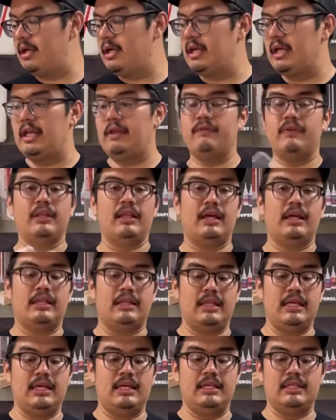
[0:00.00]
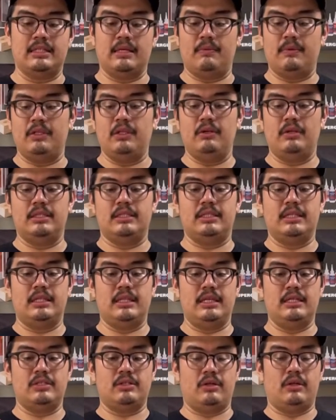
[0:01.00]
even like these, I mean, you can see
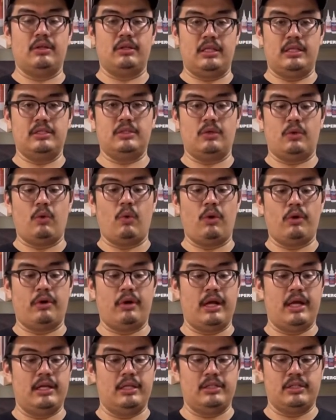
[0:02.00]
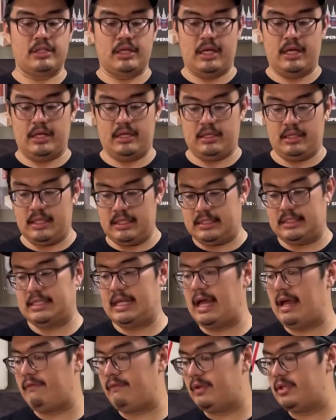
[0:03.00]
these are 1/4 inch and this is
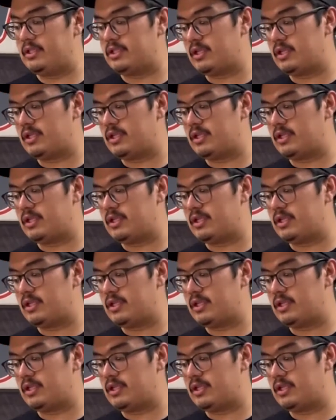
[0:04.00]
1/2 inch.